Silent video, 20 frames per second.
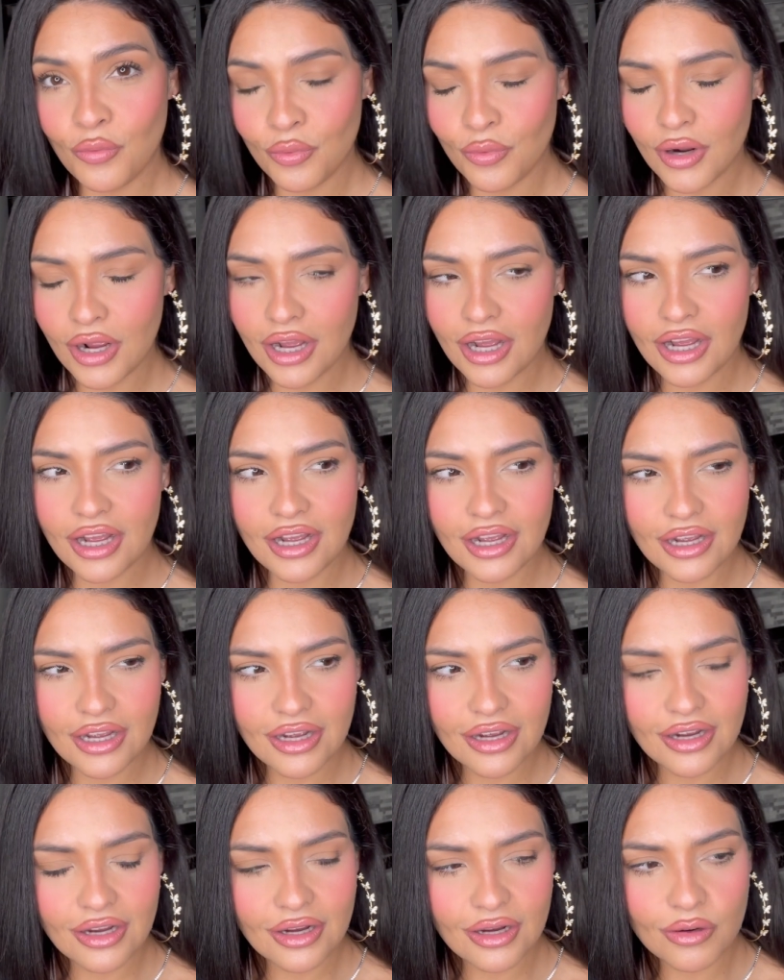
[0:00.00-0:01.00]

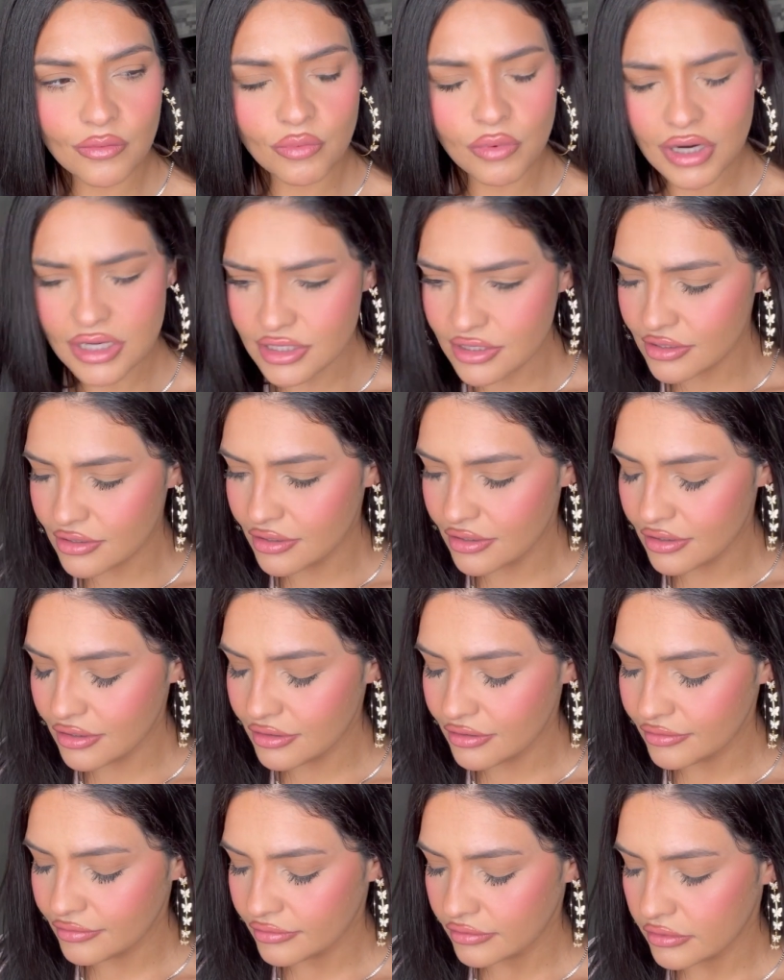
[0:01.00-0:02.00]
uh,
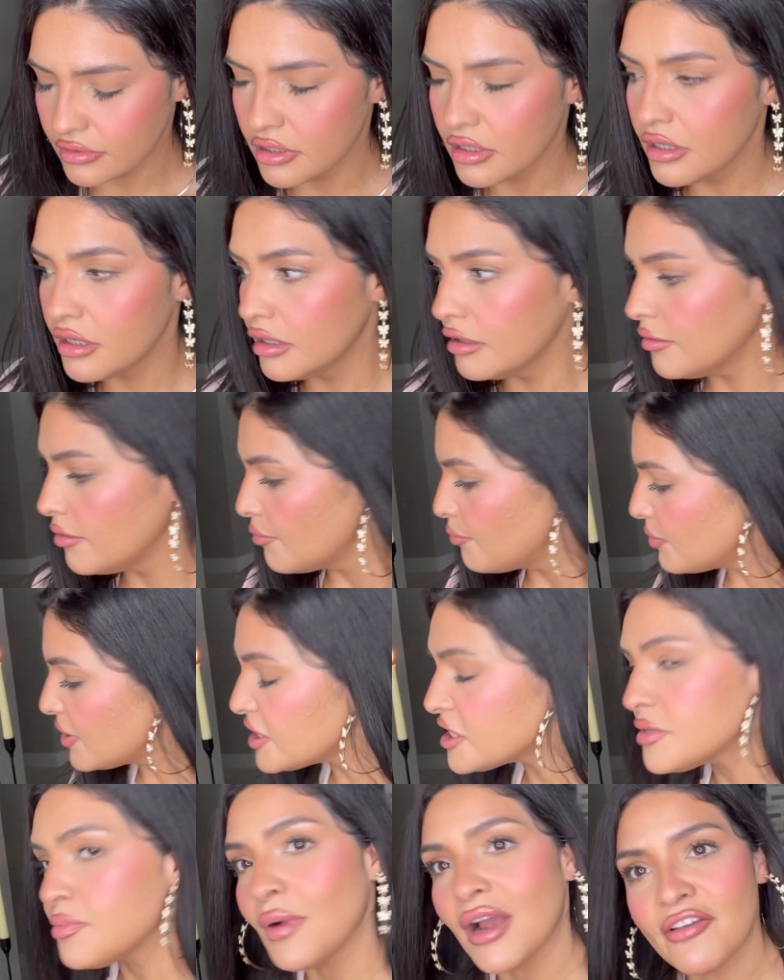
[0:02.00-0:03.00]
Russell,
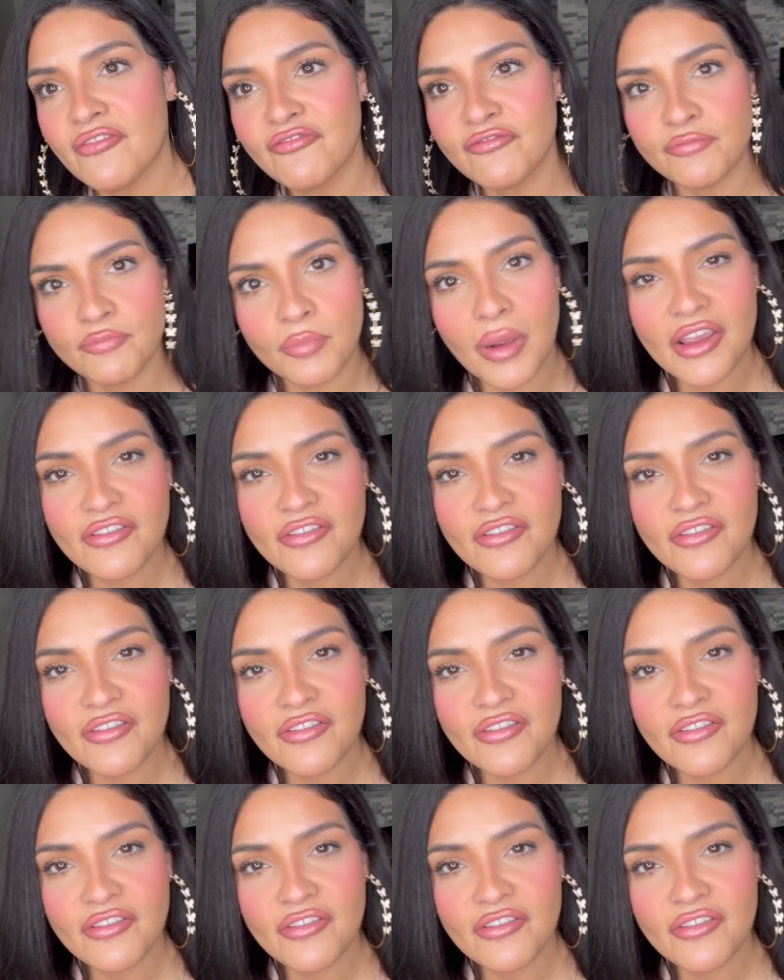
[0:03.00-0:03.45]
bitch, my, my